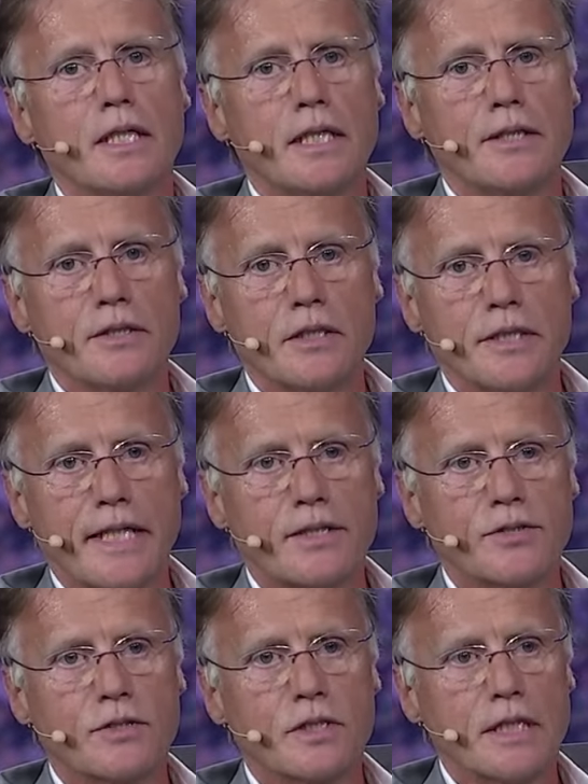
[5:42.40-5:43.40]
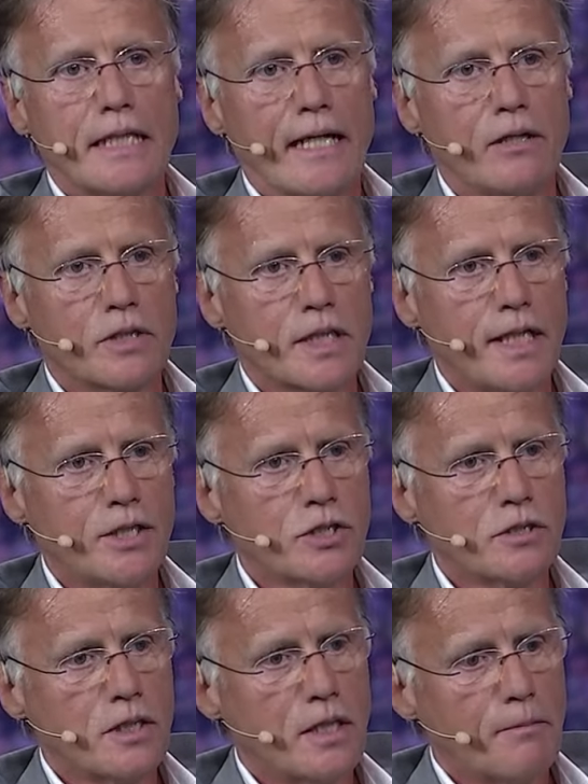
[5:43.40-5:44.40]
the next
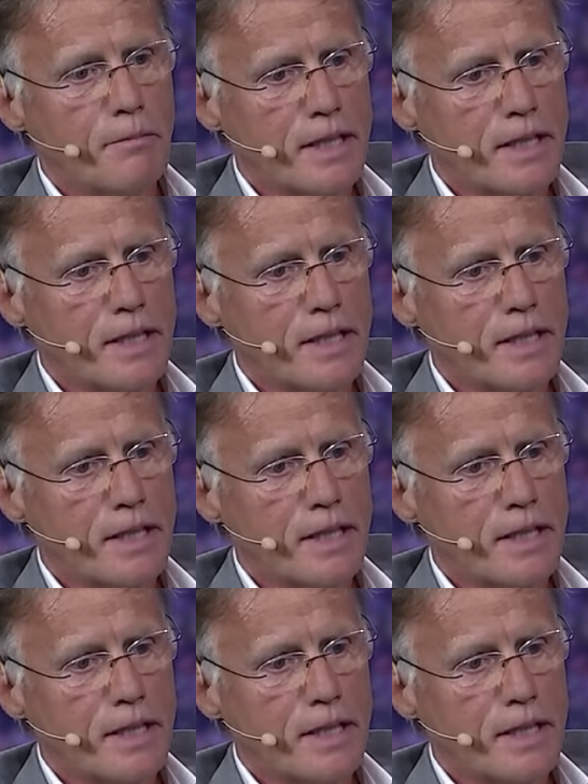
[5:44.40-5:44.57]
allocation,